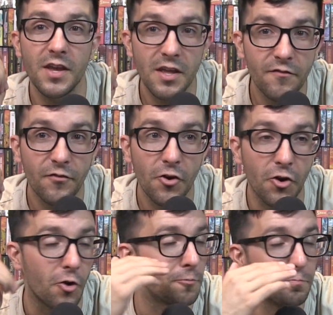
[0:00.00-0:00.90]

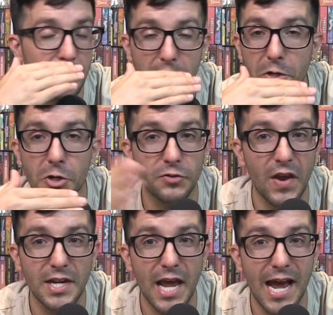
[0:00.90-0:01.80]
Inferno. It looks
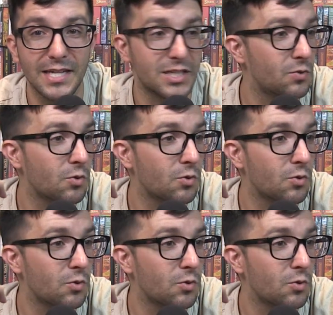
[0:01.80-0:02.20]
fantastic.